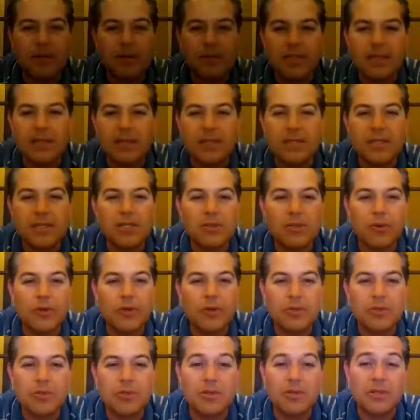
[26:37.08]
that this is
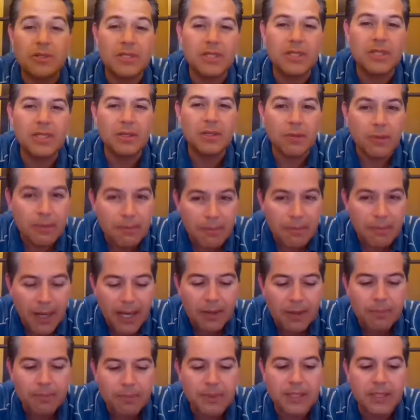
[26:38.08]
going to continue, in my
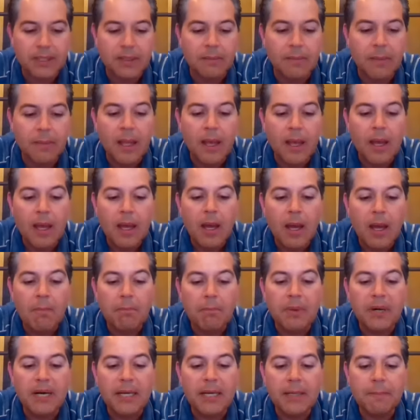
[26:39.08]
opinion.
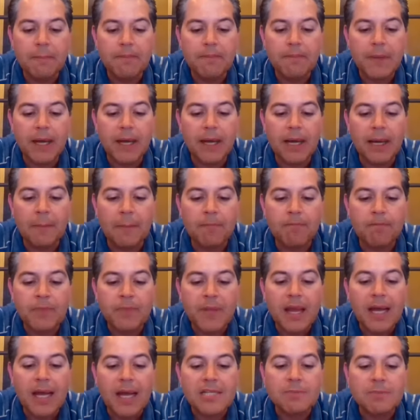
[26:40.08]
But
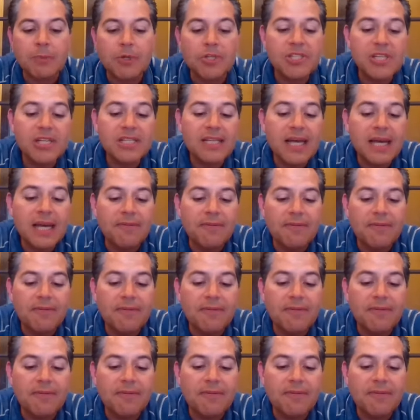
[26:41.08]
as much as I
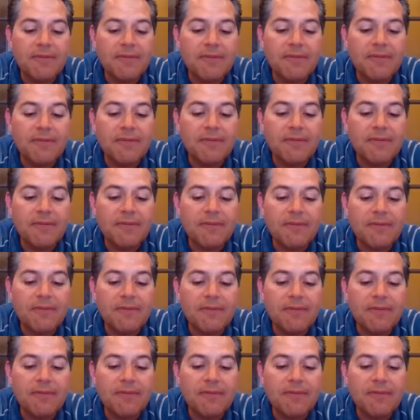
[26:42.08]
feel that personal